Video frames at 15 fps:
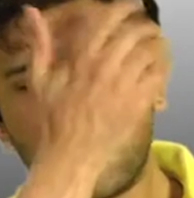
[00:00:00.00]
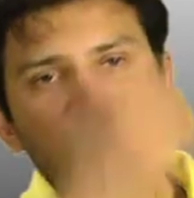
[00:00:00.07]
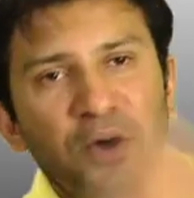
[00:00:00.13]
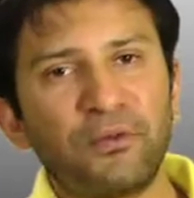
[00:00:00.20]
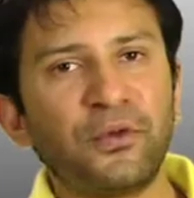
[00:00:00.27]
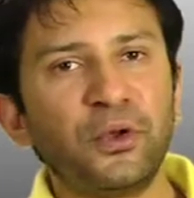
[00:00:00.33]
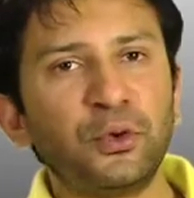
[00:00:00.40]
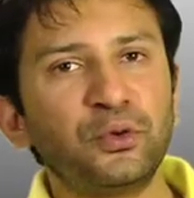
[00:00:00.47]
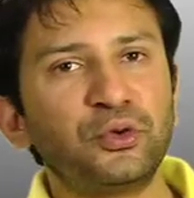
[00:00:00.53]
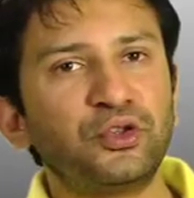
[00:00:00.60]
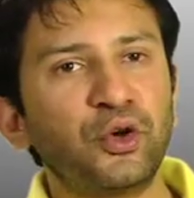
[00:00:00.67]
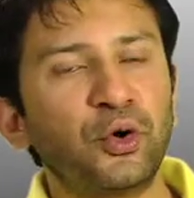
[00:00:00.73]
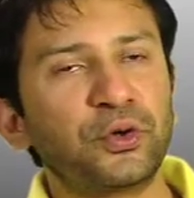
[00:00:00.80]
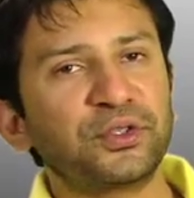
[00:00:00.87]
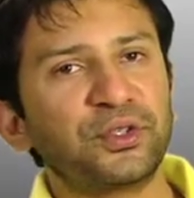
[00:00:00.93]
a few
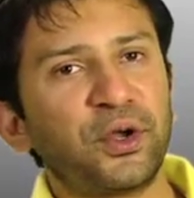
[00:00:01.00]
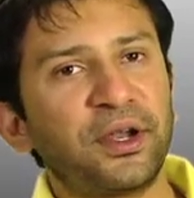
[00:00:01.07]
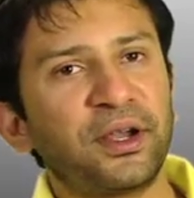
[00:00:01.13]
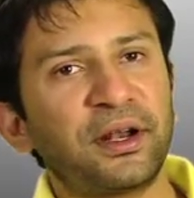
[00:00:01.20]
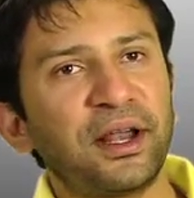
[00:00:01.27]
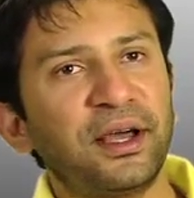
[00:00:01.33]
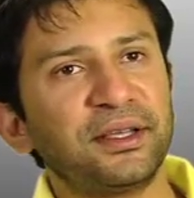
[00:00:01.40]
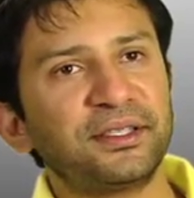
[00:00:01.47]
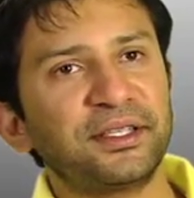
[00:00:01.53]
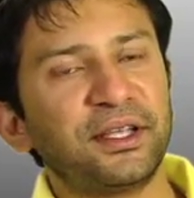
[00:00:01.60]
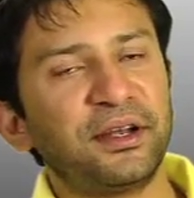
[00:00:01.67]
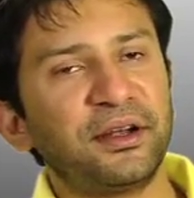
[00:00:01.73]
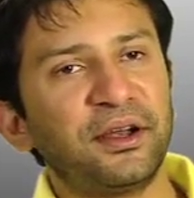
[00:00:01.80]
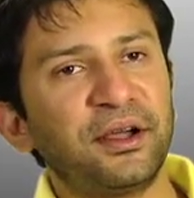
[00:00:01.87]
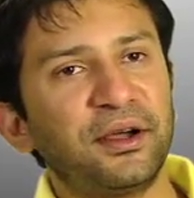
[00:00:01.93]
jokes during class
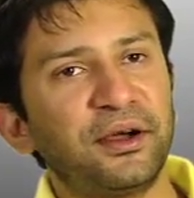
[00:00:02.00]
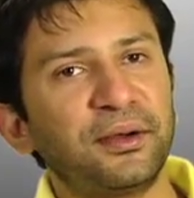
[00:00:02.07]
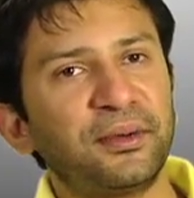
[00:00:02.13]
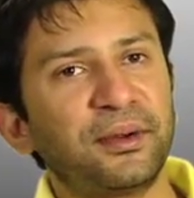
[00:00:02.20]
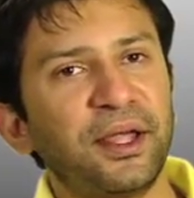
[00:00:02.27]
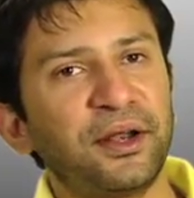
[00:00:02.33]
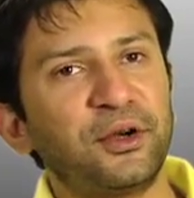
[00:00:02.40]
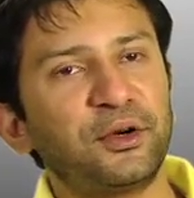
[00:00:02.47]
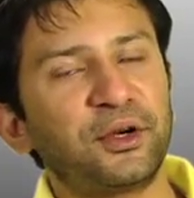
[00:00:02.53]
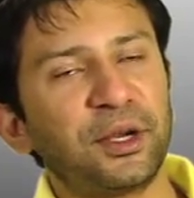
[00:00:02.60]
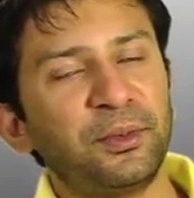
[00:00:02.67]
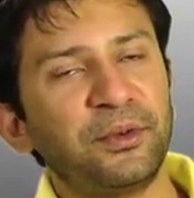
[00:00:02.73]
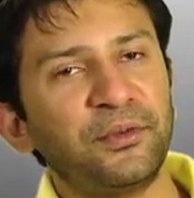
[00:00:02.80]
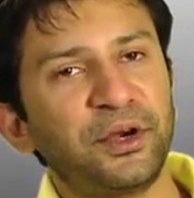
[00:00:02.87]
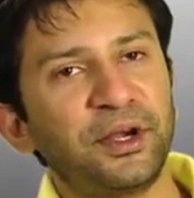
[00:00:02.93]
and get into
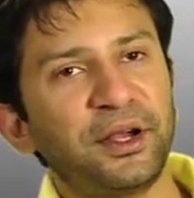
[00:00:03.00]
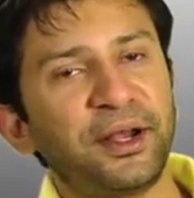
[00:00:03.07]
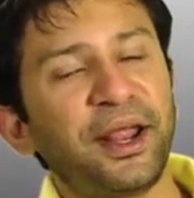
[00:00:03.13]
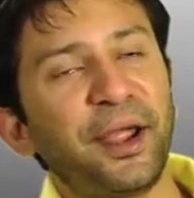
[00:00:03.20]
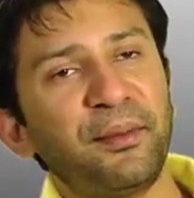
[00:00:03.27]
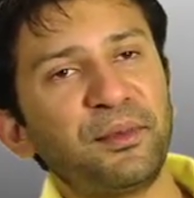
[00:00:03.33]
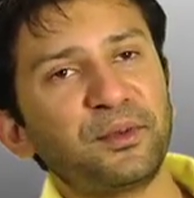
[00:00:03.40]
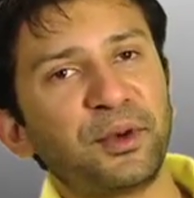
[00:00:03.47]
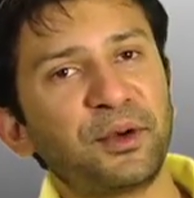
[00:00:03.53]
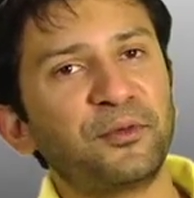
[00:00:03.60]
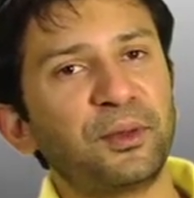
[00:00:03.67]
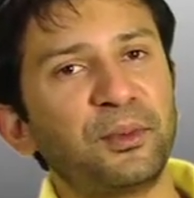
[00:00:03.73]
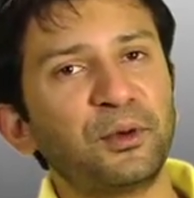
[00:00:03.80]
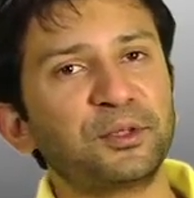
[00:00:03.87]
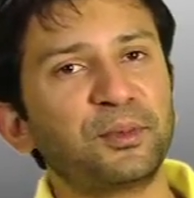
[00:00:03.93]
trouble for it at times, but
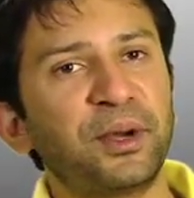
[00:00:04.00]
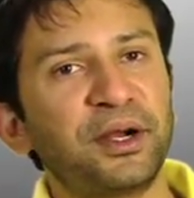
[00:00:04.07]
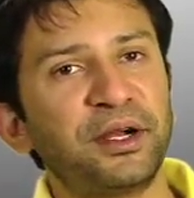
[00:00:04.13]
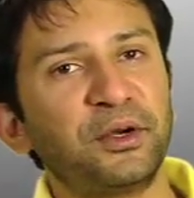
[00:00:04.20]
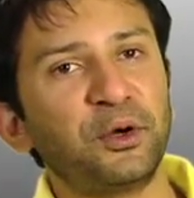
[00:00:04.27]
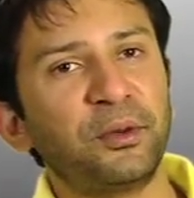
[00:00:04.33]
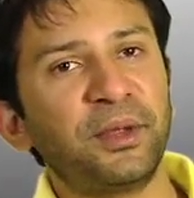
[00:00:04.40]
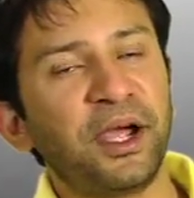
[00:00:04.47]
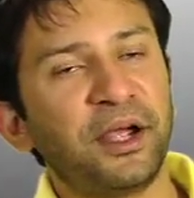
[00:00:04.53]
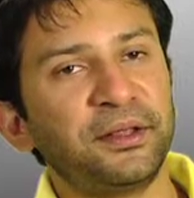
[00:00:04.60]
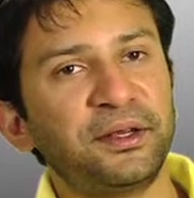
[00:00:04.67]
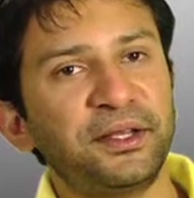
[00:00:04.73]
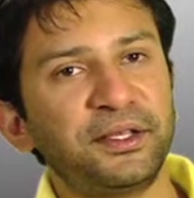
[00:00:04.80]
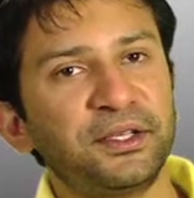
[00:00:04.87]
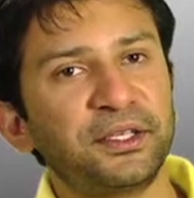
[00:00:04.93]
for the most part, I'd do it behind
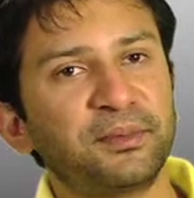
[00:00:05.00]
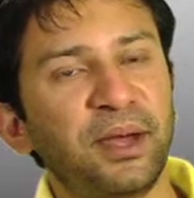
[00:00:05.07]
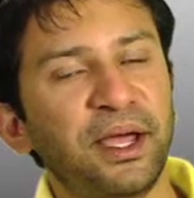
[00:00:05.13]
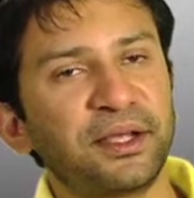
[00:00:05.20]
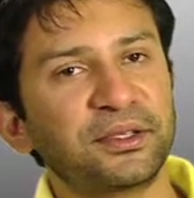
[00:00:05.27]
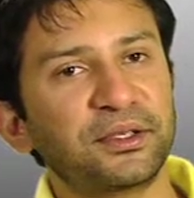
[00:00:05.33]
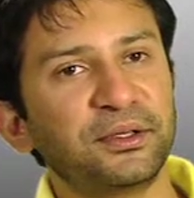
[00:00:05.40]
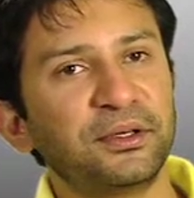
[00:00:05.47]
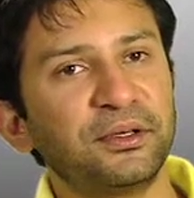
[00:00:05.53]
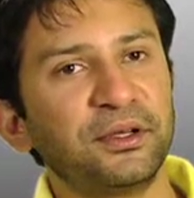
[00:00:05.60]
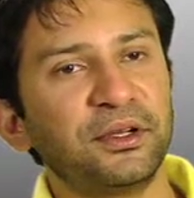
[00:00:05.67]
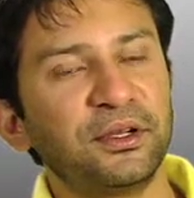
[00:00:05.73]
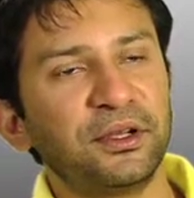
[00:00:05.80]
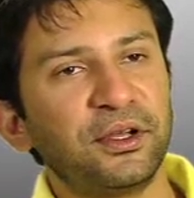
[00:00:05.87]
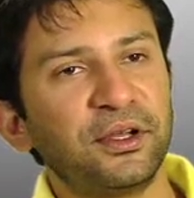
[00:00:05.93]
the teacher's back, so
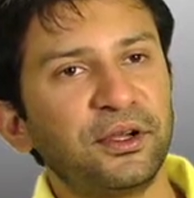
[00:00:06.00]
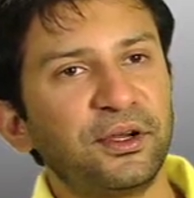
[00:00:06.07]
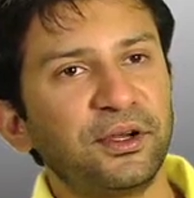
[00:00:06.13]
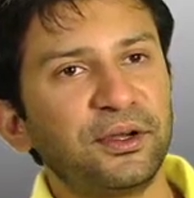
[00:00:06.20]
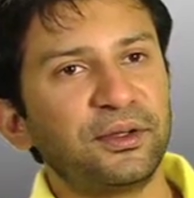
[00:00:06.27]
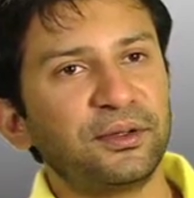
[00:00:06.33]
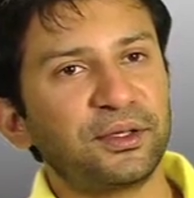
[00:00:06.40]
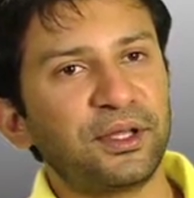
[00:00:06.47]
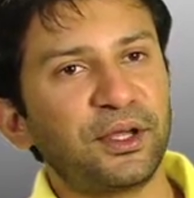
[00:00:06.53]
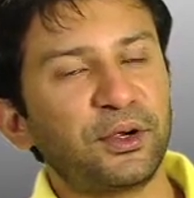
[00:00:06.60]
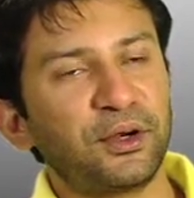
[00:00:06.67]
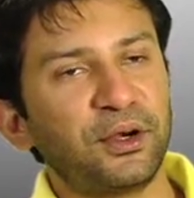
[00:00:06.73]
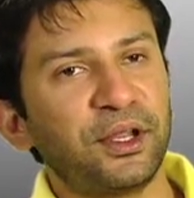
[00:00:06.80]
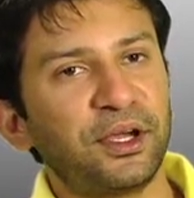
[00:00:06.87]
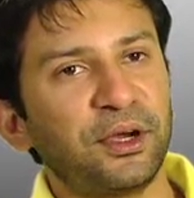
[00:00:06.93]
they
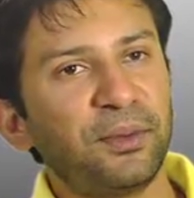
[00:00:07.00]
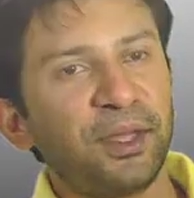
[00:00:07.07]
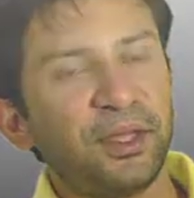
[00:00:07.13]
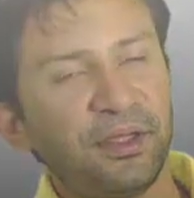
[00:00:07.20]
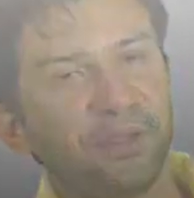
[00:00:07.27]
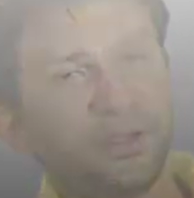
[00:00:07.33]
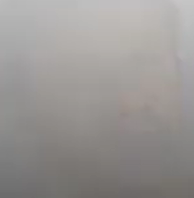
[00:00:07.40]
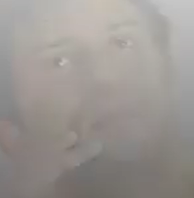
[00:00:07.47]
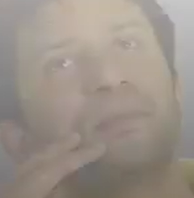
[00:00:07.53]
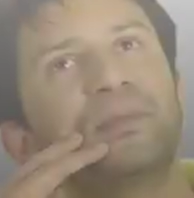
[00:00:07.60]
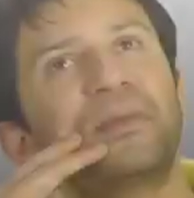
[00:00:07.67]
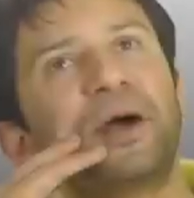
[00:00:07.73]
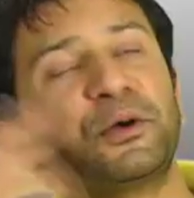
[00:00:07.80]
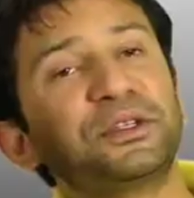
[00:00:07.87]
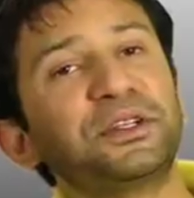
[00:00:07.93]
couldn't hear me.
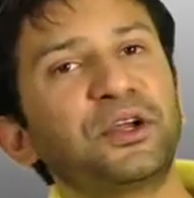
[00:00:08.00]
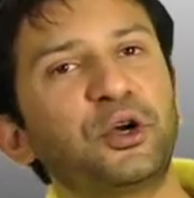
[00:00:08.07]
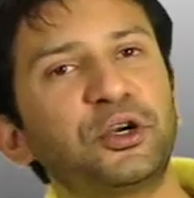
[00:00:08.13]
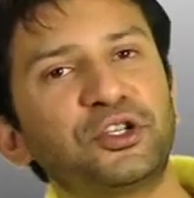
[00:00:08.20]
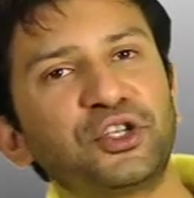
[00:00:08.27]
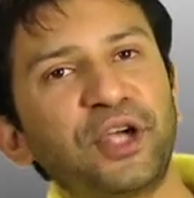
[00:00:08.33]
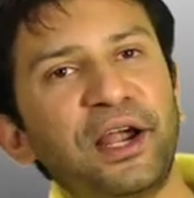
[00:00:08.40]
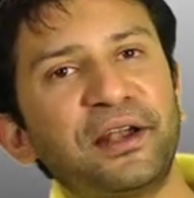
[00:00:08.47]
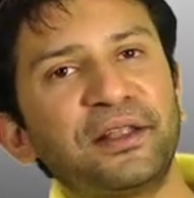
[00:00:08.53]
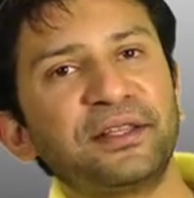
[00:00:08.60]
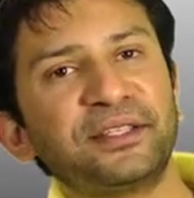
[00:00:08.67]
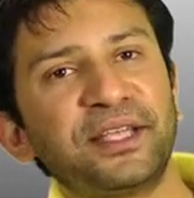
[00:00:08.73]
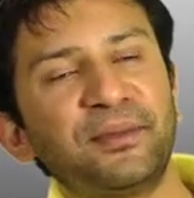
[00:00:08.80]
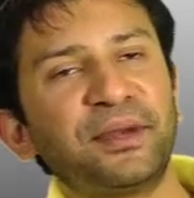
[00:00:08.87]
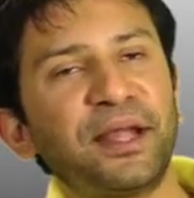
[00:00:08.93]
I wasn't a good child, at the
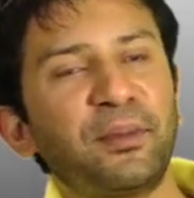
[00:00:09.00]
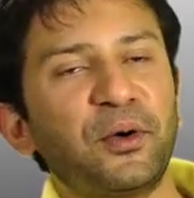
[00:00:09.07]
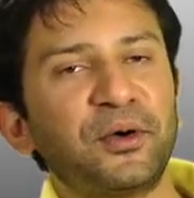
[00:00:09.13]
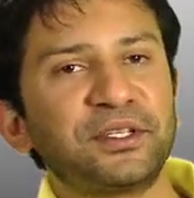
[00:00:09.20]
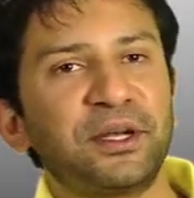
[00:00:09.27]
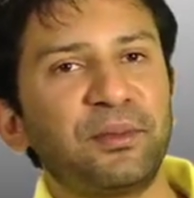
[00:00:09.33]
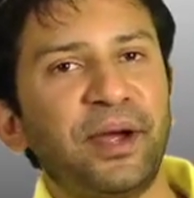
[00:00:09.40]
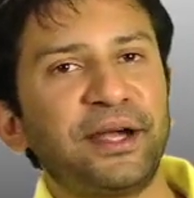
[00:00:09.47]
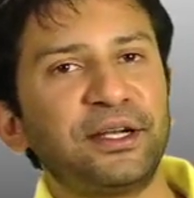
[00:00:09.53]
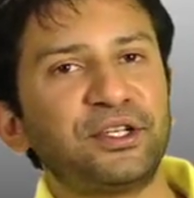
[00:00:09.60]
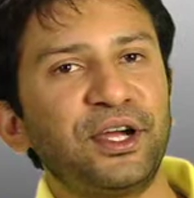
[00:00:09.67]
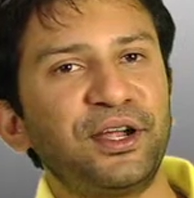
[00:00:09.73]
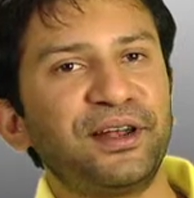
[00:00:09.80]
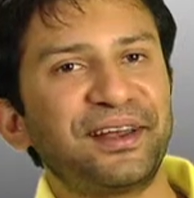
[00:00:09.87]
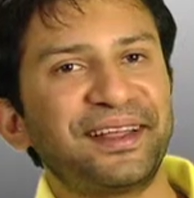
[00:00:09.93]
same time, I wasn't a bad
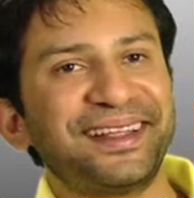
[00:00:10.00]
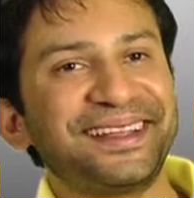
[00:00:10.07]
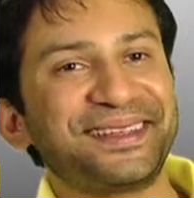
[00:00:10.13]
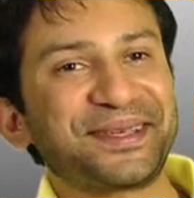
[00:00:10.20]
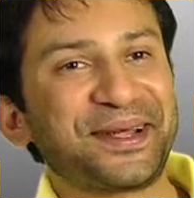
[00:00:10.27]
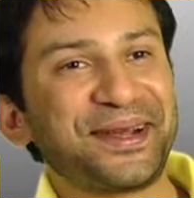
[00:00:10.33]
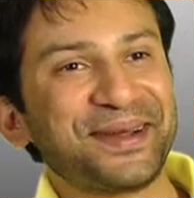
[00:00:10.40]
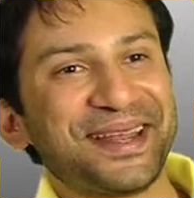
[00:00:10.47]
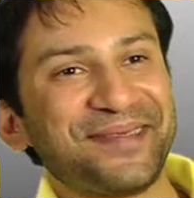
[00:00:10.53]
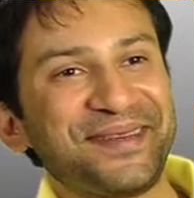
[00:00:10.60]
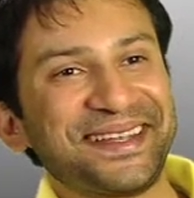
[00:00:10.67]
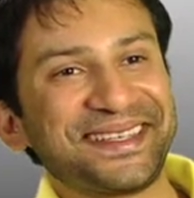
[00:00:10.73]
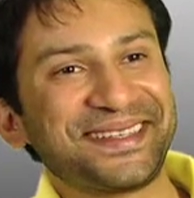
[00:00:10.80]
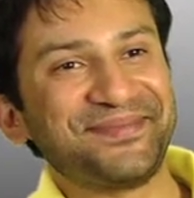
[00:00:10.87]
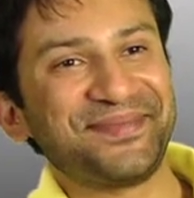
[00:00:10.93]
child. I'm just gonna leave
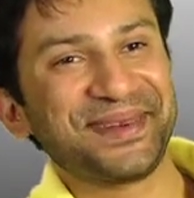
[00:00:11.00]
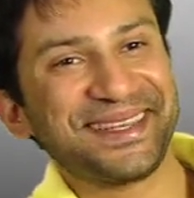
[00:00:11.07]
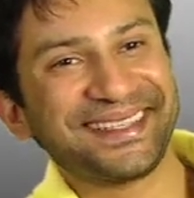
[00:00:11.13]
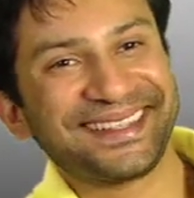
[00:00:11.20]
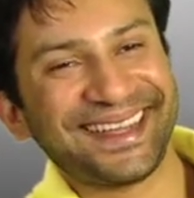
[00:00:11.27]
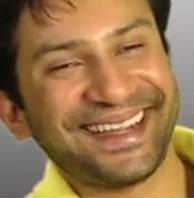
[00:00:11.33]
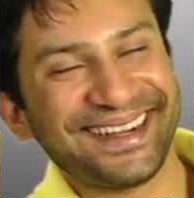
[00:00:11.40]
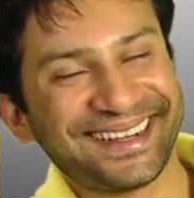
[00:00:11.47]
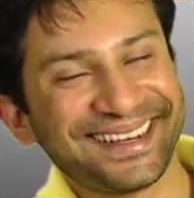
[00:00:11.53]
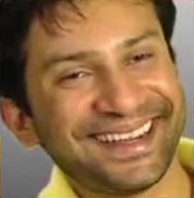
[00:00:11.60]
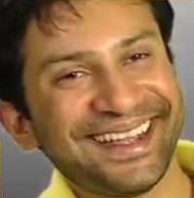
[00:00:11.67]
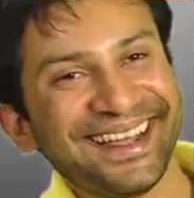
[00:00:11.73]
it as simple as that.